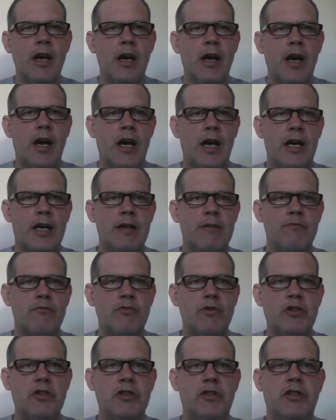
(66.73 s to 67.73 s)

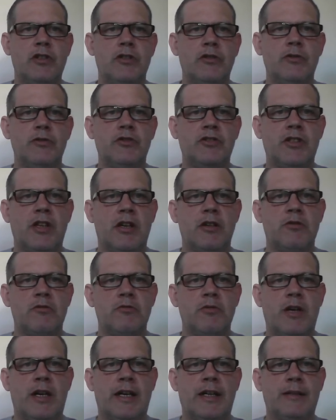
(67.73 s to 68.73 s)
You could
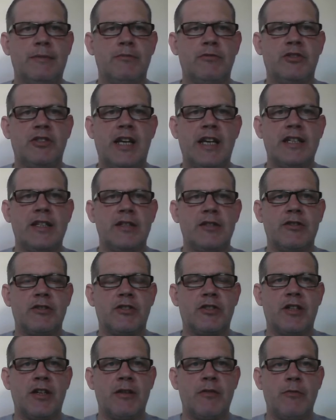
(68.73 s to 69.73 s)
also say
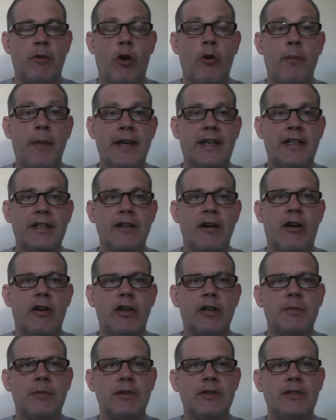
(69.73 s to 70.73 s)
that, or make an
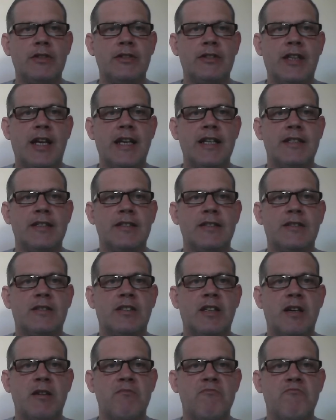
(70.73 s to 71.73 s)
argument to say that
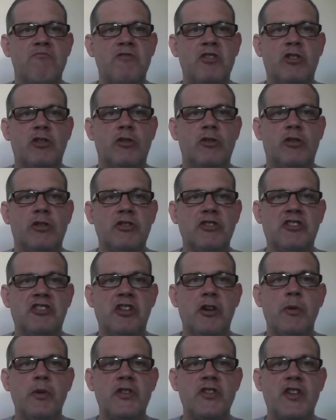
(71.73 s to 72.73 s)
you could look at
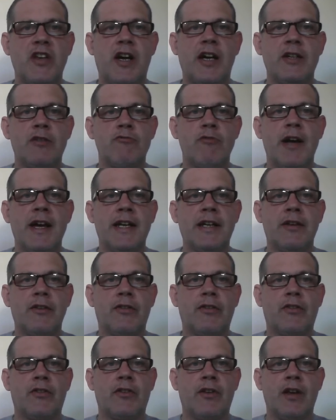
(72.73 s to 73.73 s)
suicide
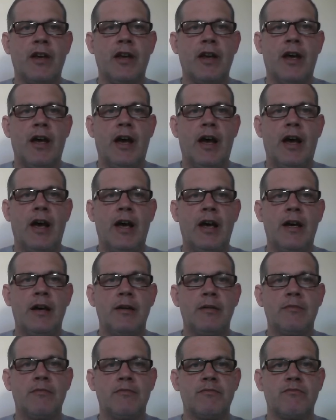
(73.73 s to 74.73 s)
rates.
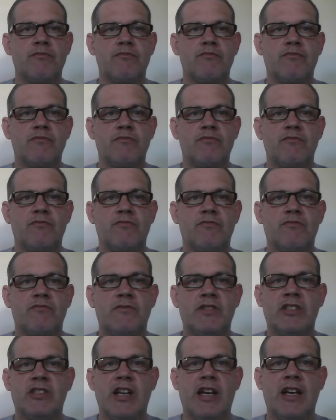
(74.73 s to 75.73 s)
I
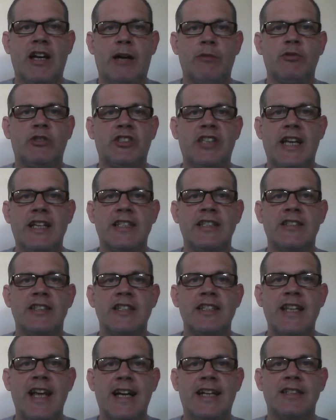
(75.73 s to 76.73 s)
would say there's
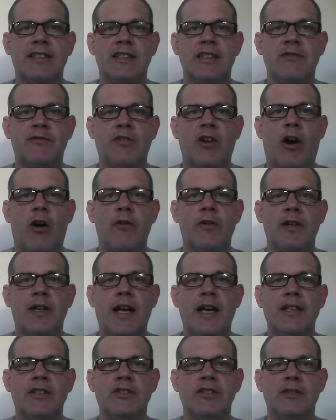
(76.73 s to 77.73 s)
a negative
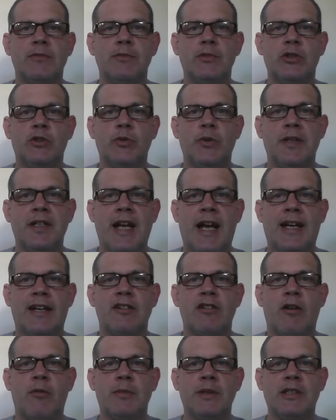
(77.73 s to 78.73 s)
correlation between
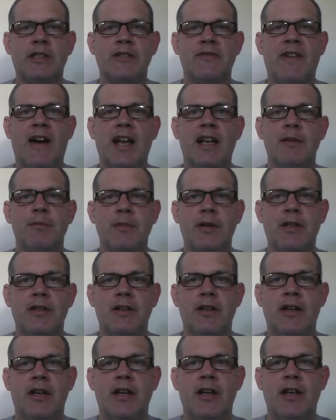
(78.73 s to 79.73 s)
economic development
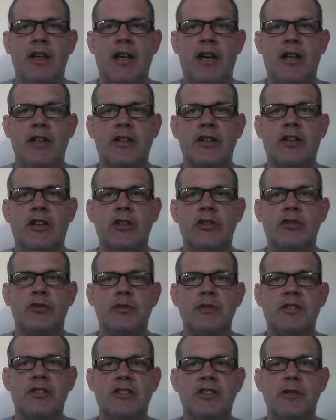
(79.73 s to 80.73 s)
and a
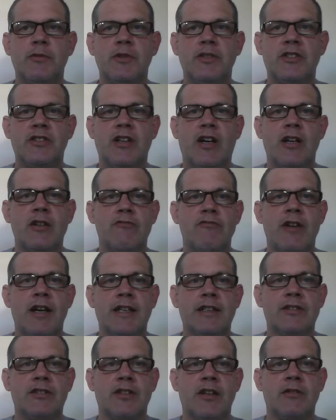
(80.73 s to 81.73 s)
country's suicide
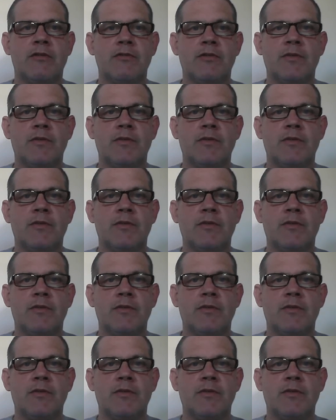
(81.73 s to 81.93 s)
rate. So